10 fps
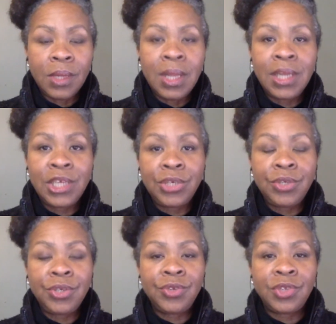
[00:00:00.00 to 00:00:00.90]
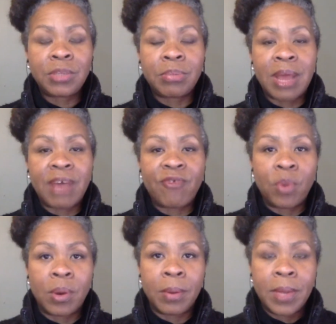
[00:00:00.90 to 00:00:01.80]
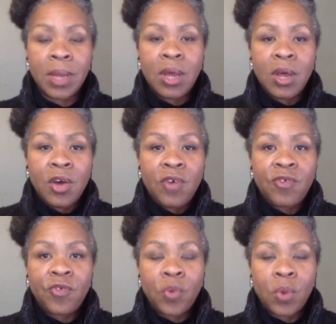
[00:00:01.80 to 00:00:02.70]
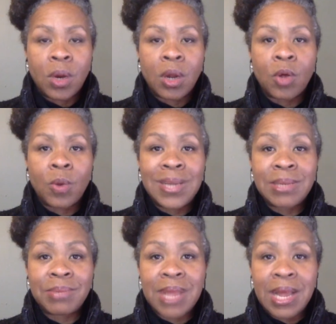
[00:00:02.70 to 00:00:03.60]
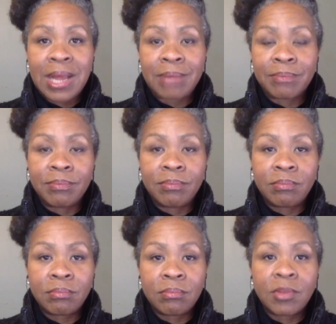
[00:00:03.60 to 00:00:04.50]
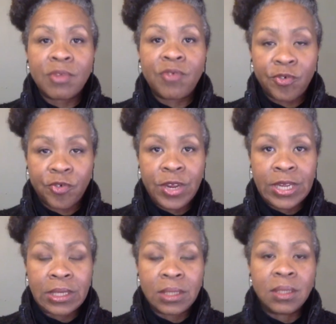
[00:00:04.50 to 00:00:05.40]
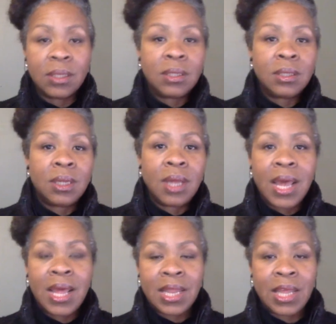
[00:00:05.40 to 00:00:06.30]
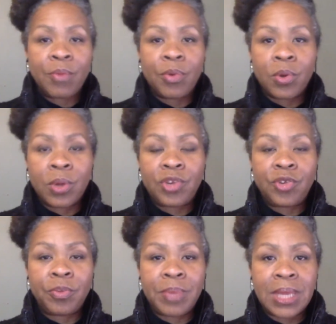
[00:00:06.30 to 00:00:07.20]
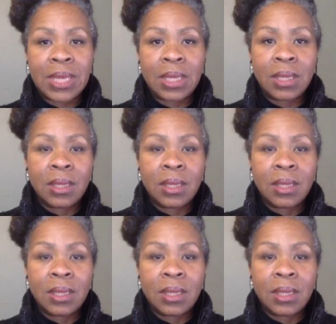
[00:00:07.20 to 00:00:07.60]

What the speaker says: Let you use the platform for quite some time for free. And then we're going to be